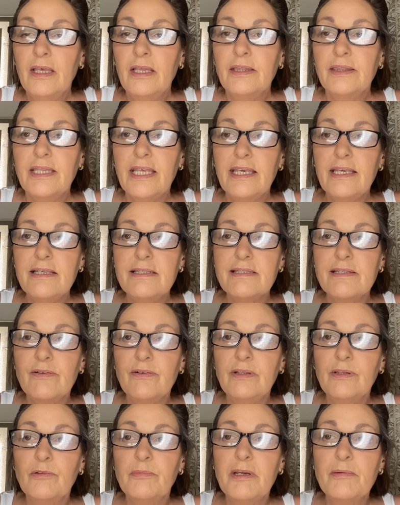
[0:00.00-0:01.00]
These are a
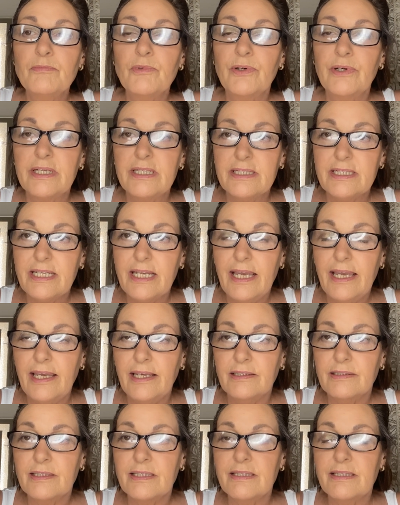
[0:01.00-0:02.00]
little bit more
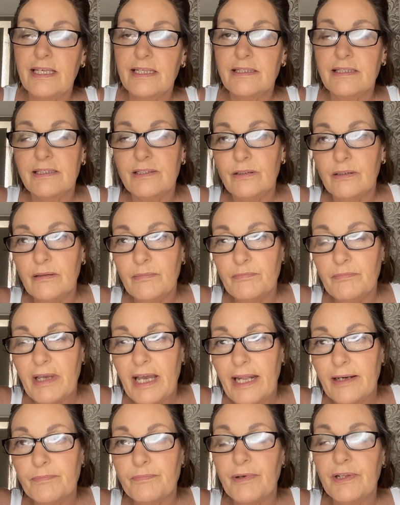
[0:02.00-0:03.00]
intense. They're still a
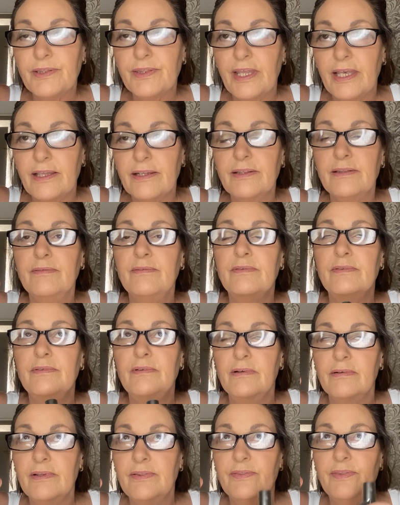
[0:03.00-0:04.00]
matte, but
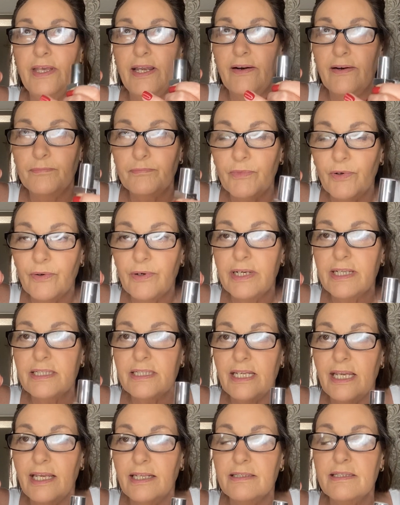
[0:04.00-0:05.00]
they're more
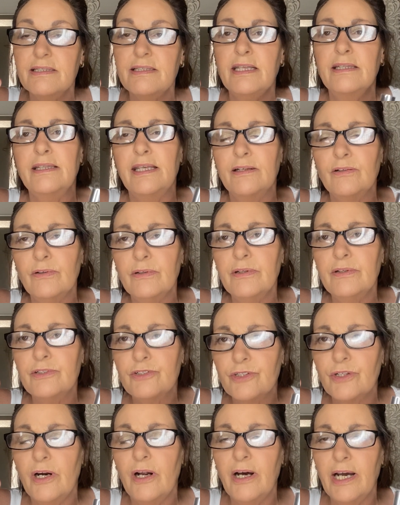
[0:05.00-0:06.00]
intense, and they're not a
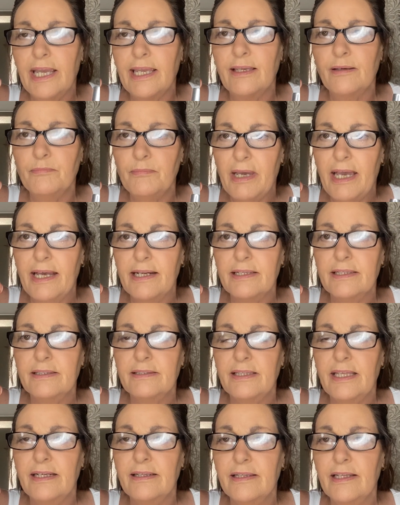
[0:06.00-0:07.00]
drying matte.
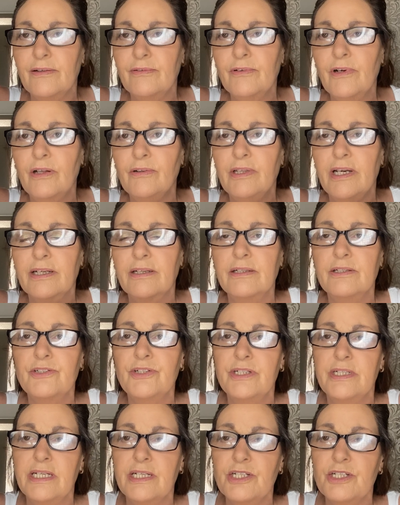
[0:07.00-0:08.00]
They're not like a
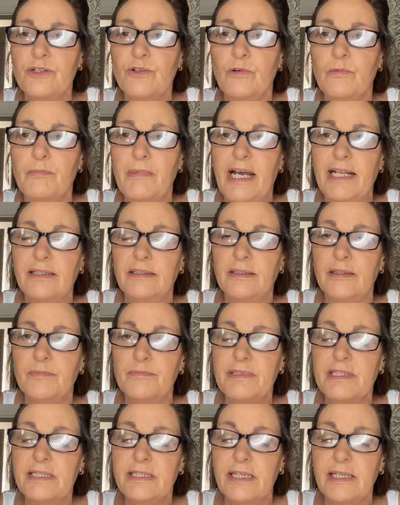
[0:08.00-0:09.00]
traditional matte
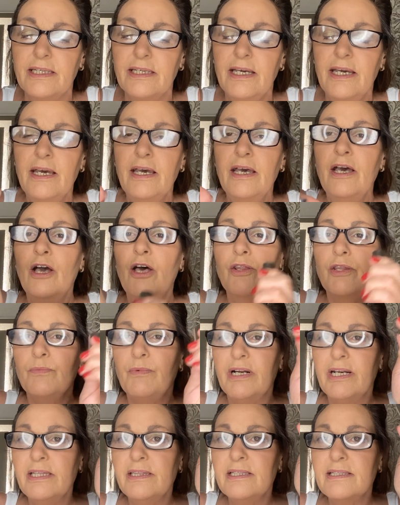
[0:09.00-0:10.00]
lipstick. The
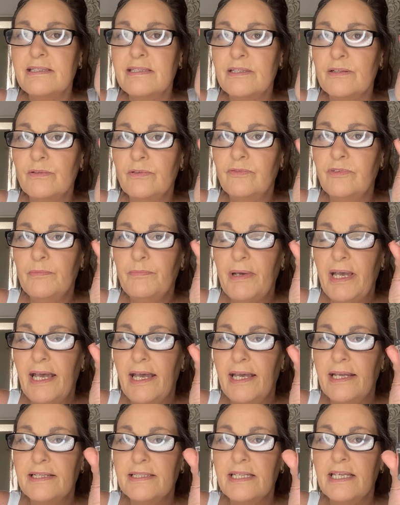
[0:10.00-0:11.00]
one in the silver
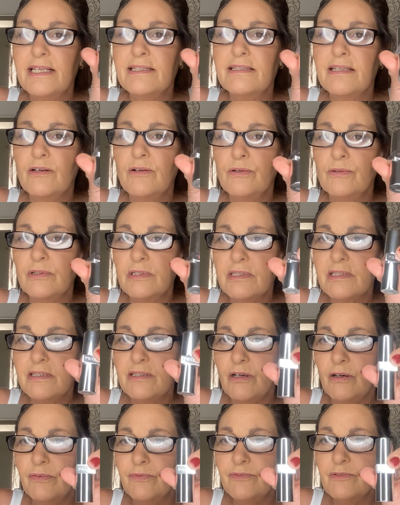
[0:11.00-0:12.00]
band is called a
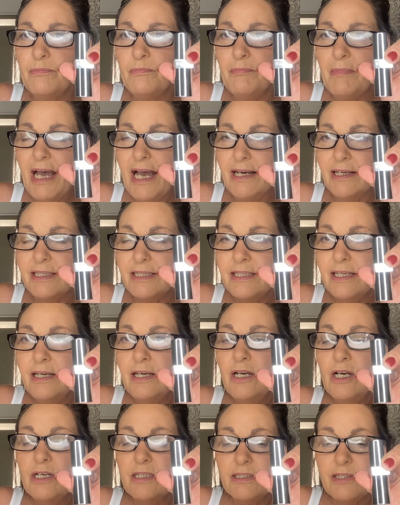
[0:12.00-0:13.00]
soft matte.
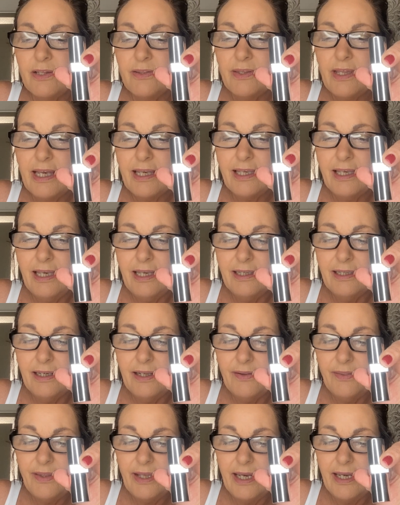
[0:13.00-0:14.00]
So again,
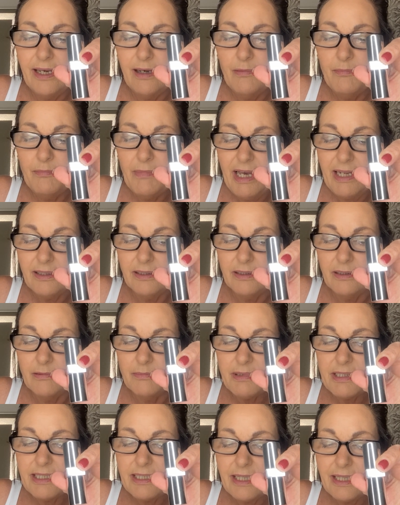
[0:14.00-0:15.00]
they are matte
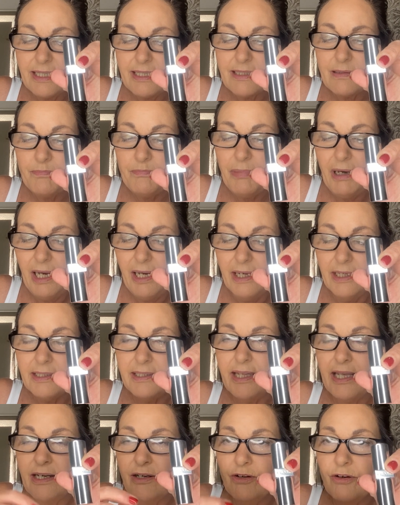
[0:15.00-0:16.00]
lipsticks, but
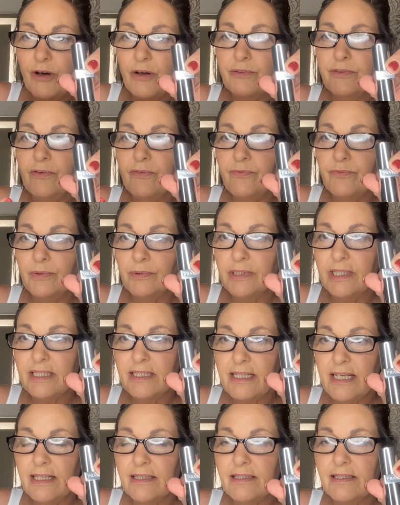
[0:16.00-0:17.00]
they're not the full
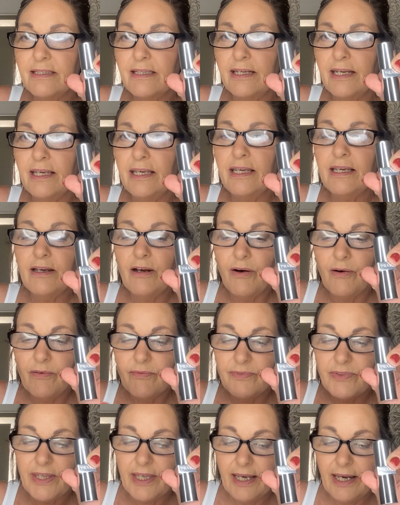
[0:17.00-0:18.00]
intensity
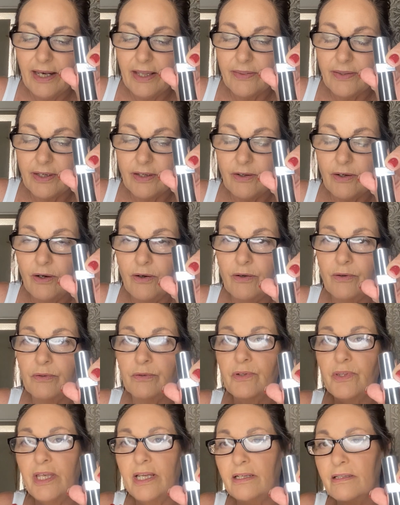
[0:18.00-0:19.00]
of the other
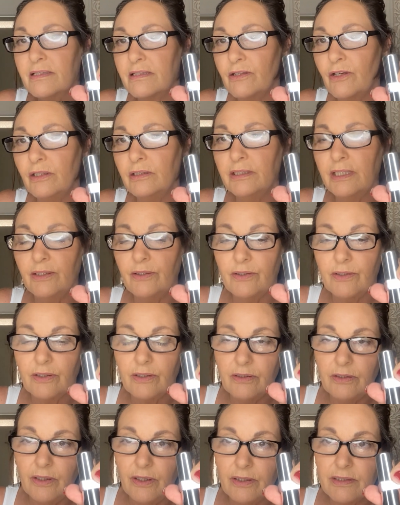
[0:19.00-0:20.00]
gold. They're certainly not a
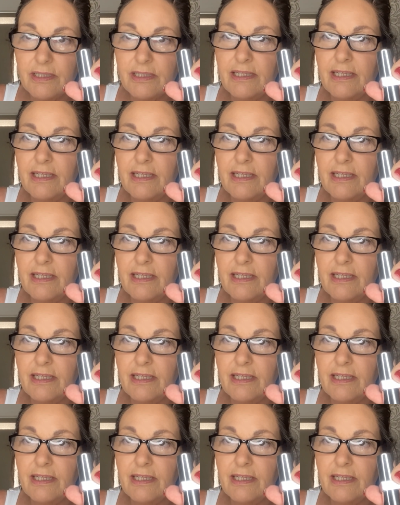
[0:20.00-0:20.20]
gloss.